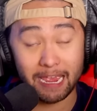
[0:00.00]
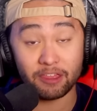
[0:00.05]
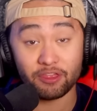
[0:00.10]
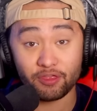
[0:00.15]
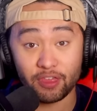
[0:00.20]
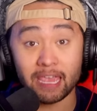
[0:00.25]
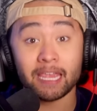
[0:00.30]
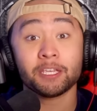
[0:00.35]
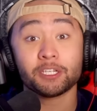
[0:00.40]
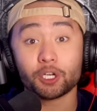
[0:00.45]

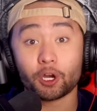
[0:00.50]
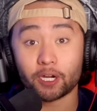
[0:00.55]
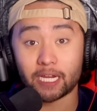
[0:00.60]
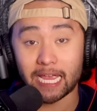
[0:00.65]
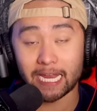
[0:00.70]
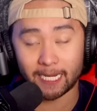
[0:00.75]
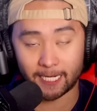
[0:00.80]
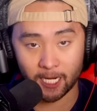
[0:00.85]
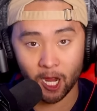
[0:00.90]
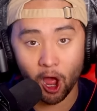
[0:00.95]
Things are
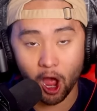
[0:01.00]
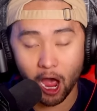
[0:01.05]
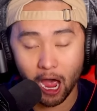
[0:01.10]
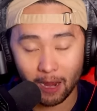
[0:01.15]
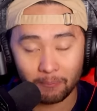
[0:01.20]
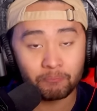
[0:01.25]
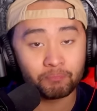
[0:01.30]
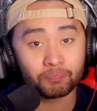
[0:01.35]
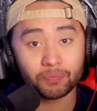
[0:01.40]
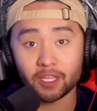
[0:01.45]
getting
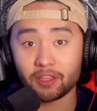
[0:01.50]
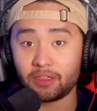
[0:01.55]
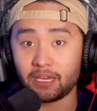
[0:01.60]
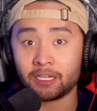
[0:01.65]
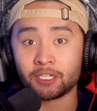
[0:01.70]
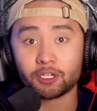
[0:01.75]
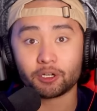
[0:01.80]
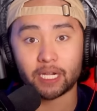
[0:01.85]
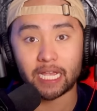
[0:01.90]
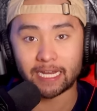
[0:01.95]
hot.
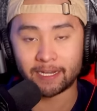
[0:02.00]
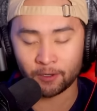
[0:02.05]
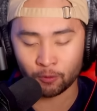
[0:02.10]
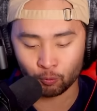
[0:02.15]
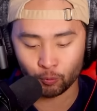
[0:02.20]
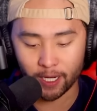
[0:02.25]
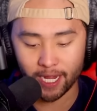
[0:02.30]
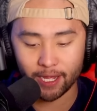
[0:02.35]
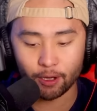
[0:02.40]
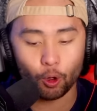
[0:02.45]
Things are getting
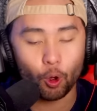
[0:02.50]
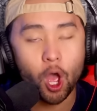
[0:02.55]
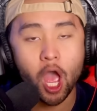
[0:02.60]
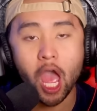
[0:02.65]
real.